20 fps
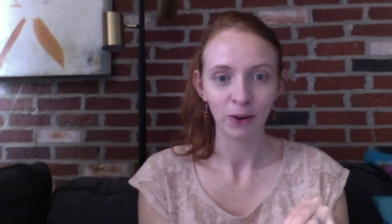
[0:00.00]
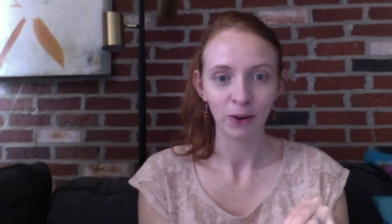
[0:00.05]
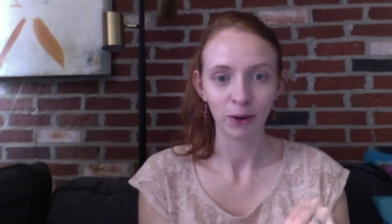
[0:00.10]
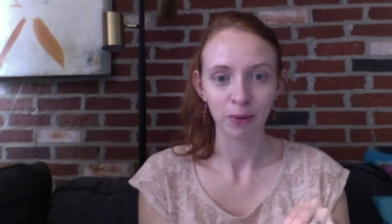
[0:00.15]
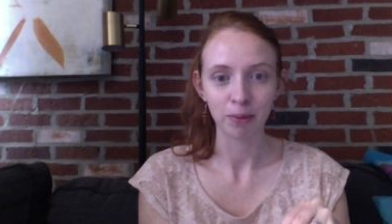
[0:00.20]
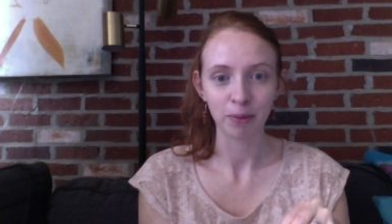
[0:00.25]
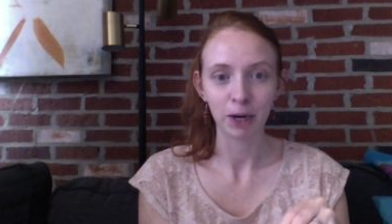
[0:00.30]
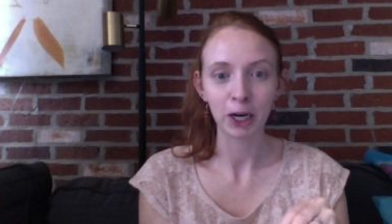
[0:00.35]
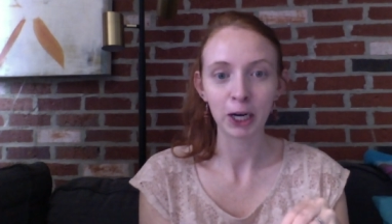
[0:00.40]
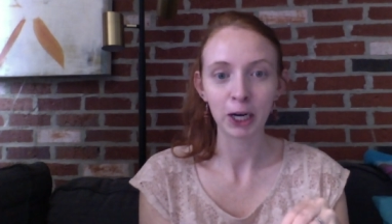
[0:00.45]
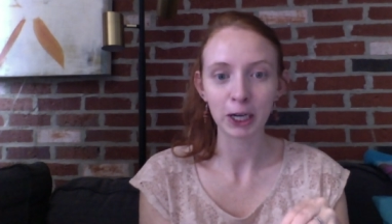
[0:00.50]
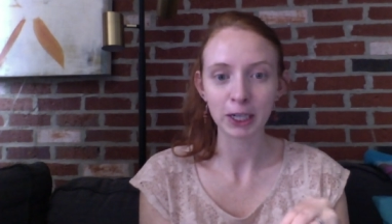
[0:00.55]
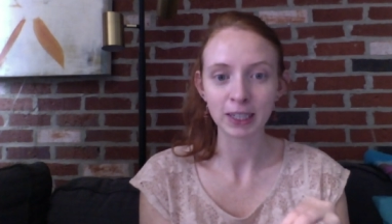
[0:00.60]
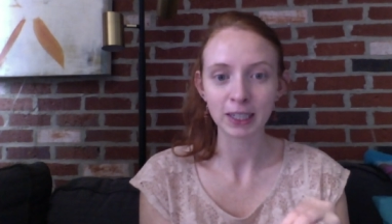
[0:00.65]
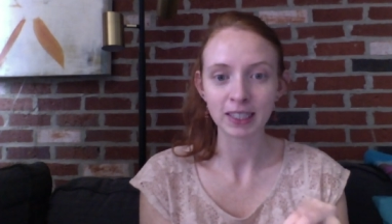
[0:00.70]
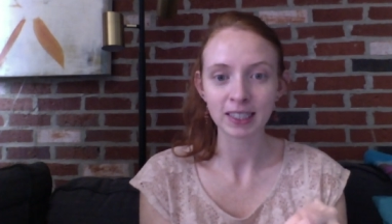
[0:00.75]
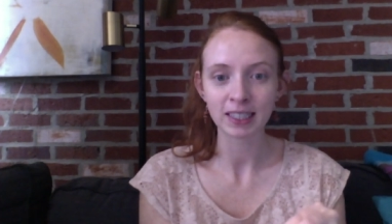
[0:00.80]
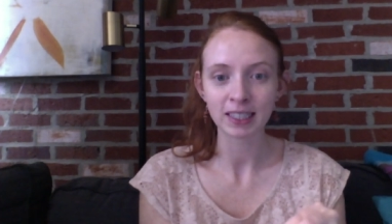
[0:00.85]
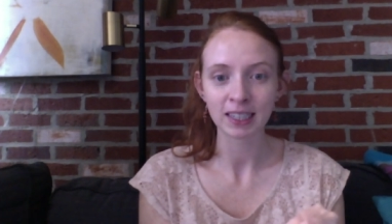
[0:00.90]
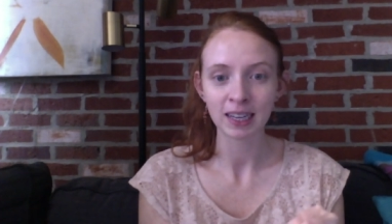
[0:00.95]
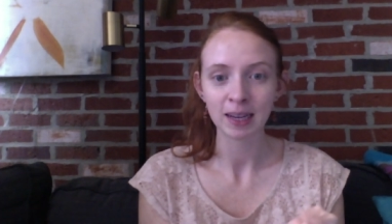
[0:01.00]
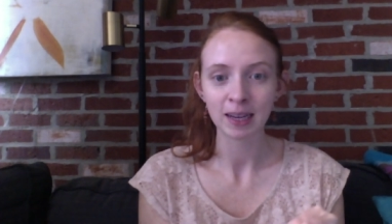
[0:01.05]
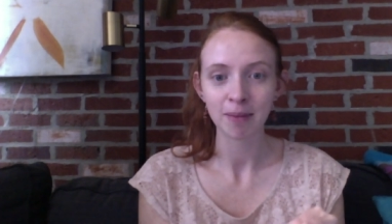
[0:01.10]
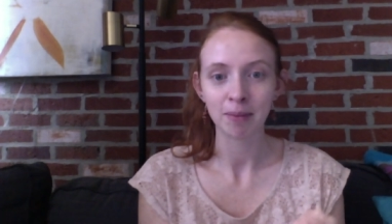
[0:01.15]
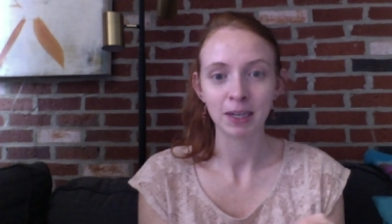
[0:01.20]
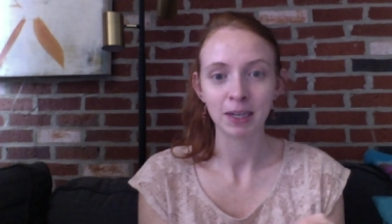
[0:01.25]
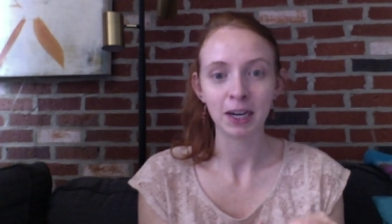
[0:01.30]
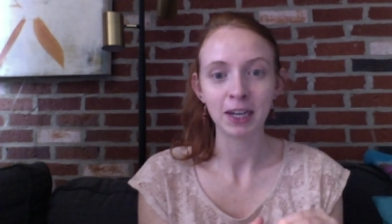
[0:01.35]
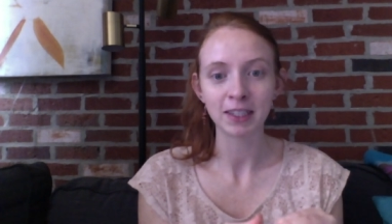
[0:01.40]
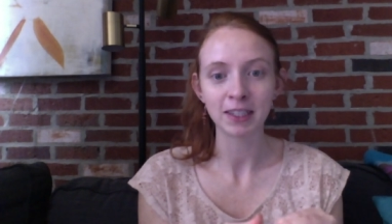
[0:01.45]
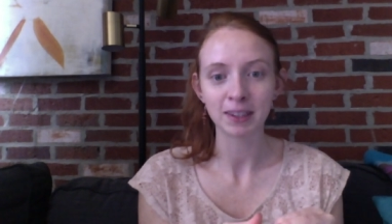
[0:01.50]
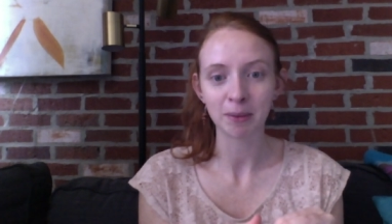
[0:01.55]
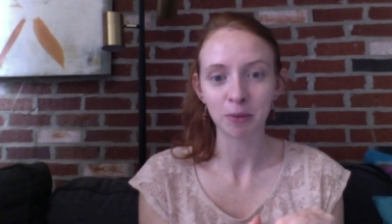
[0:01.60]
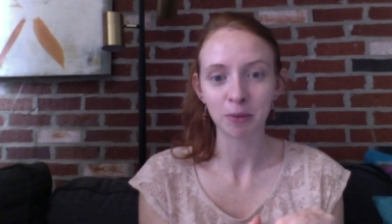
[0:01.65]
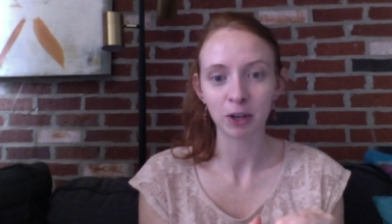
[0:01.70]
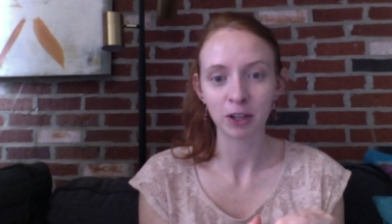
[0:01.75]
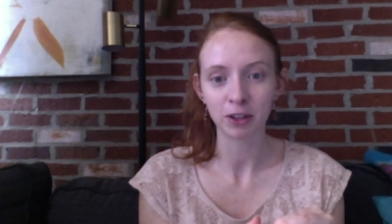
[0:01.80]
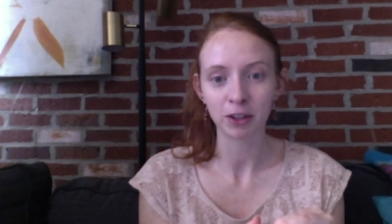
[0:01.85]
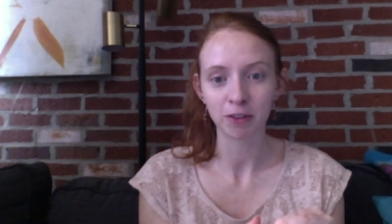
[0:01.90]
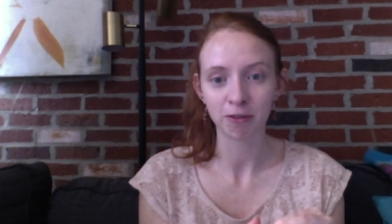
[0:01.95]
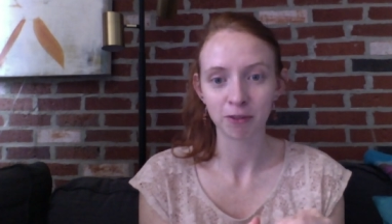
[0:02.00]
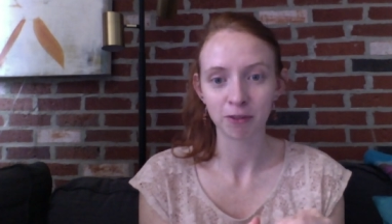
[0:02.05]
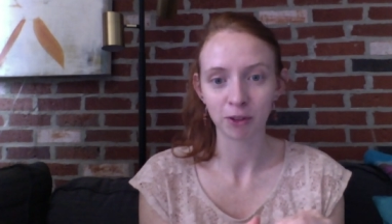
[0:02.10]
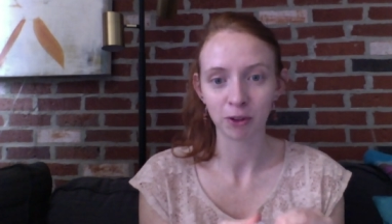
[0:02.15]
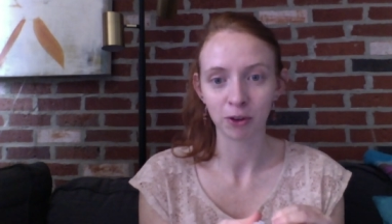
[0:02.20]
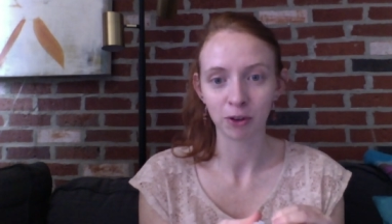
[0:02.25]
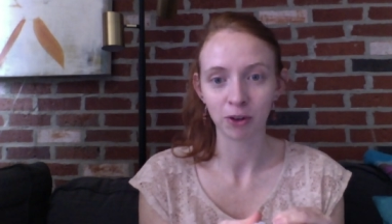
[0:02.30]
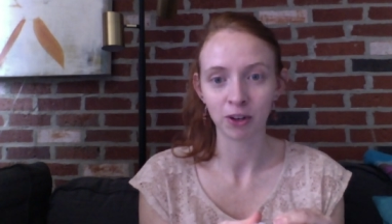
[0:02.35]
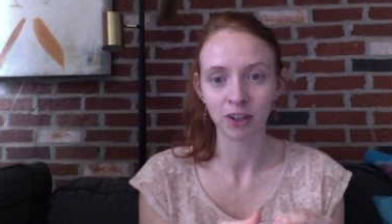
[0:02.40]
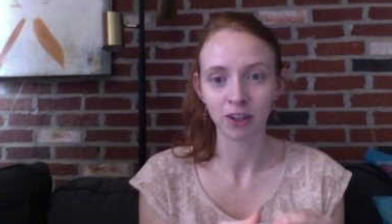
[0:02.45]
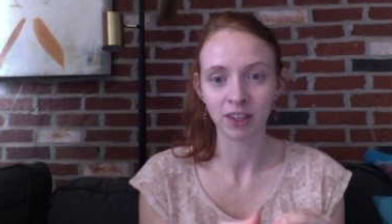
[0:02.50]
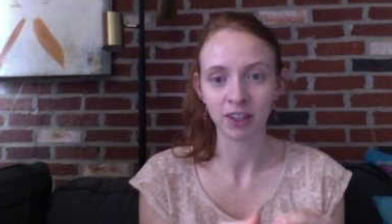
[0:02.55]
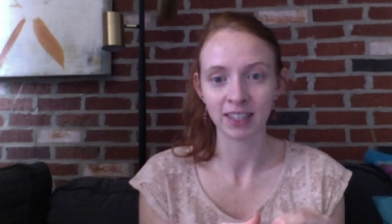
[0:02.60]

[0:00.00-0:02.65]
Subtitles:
or purse, but not somewhere on the floor.